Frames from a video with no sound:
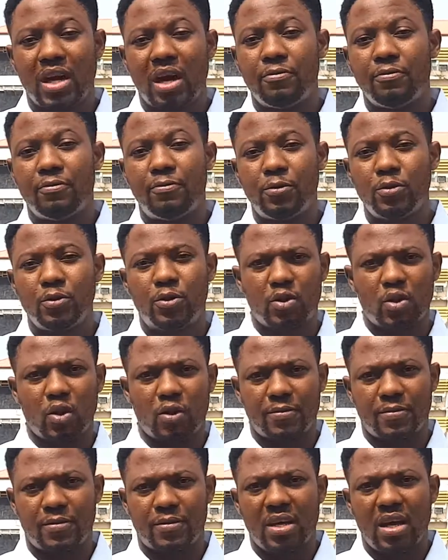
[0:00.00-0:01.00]
and
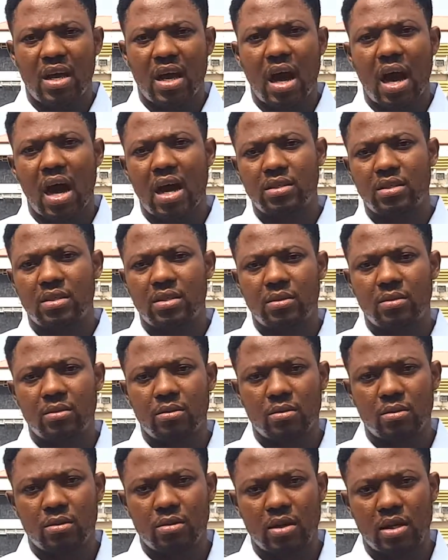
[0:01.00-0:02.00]
foodstuffs as
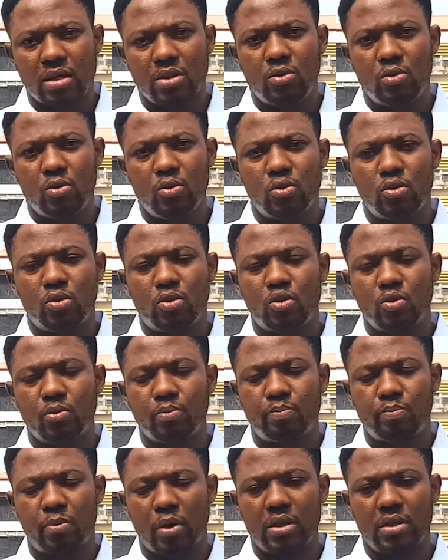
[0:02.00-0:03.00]
grassroots
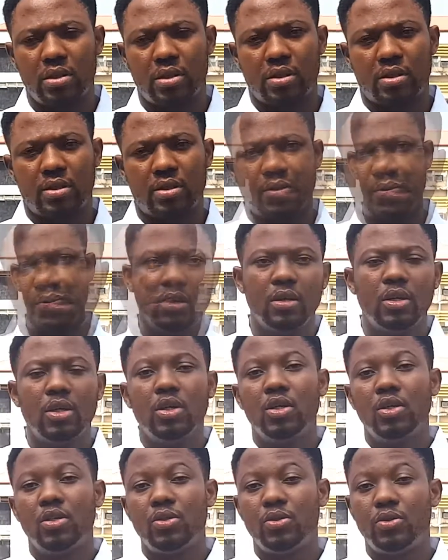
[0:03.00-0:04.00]
politics.
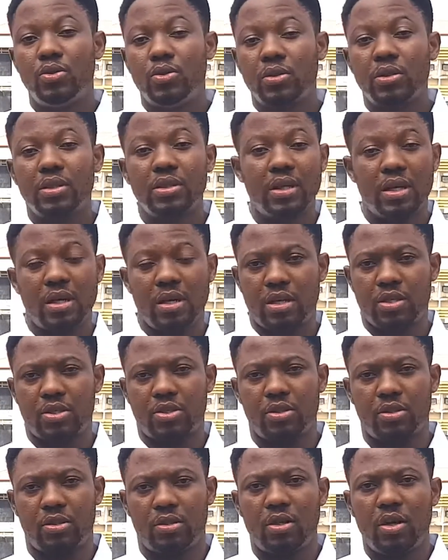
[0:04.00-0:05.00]
During
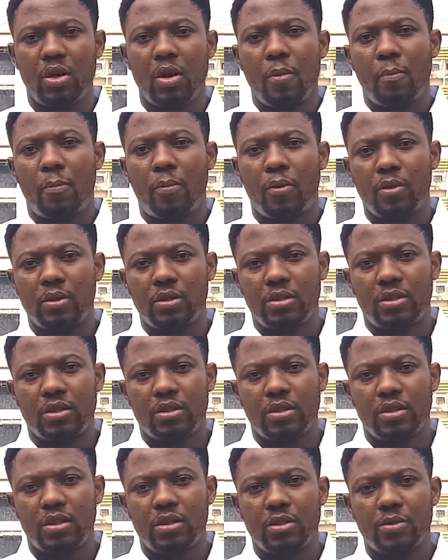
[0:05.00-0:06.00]
election,
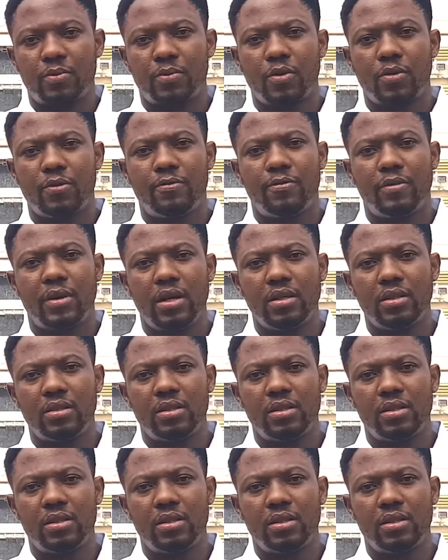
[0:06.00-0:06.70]
politicians provide